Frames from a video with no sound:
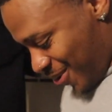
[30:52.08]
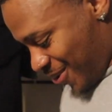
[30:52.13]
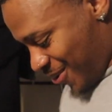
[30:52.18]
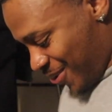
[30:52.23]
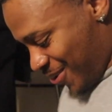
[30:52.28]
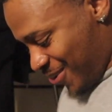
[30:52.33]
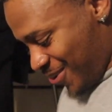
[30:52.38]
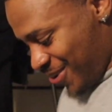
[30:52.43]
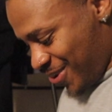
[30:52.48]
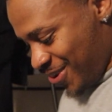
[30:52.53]

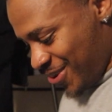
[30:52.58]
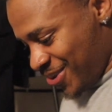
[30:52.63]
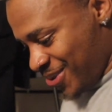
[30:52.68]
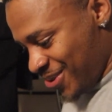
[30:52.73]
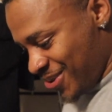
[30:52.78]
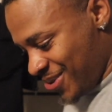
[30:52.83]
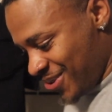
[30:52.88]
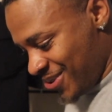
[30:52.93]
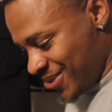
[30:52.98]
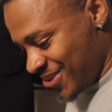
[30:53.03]

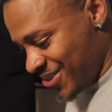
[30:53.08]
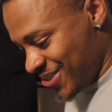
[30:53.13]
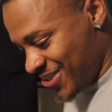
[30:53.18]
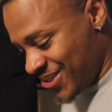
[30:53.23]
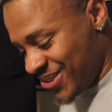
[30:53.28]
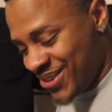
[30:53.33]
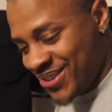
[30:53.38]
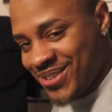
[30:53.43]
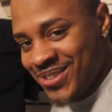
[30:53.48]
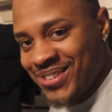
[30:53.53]

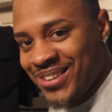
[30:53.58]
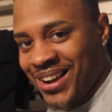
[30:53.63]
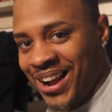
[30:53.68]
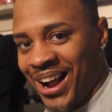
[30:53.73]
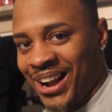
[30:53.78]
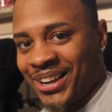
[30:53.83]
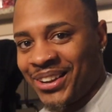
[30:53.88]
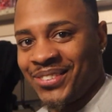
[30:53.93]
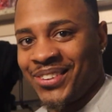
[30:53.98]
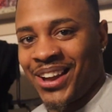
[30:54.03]
Ooh.
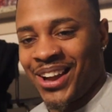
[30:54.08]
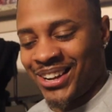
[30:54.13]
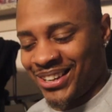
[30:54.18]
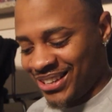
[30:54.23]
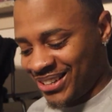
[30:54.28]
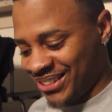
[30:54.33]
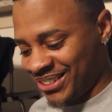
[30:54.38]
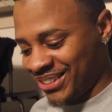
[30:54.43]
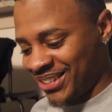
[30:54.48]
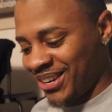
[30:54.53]
I'll give y'all
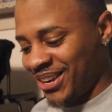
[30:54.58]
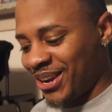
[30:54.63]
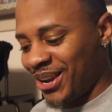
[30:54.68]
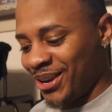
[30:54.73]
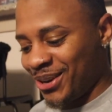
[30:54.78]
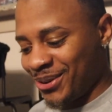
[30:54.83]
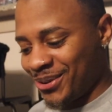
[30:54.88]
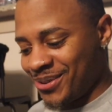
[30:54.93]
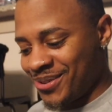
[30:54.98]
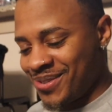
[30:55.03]
a
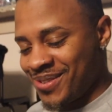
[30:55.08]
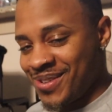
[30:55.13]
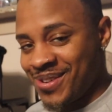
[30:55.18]
clue.